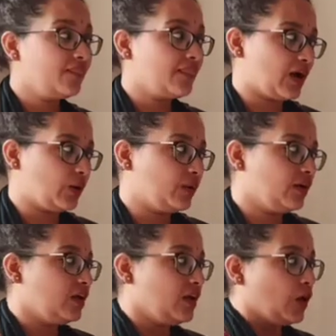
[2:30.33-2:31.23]
Now,
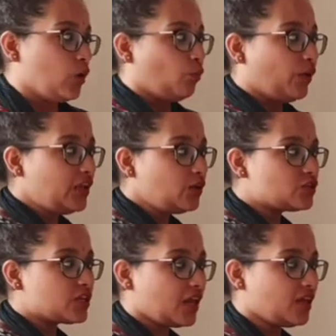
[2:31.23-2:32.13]
when you
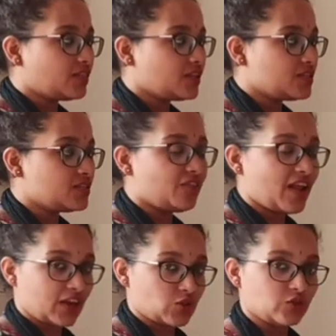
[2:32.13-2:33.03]
take this
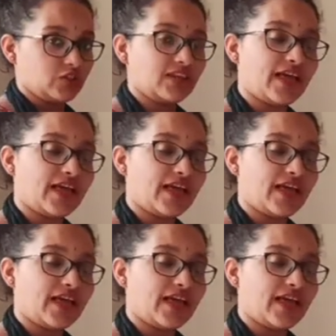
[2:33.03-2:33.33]
fraction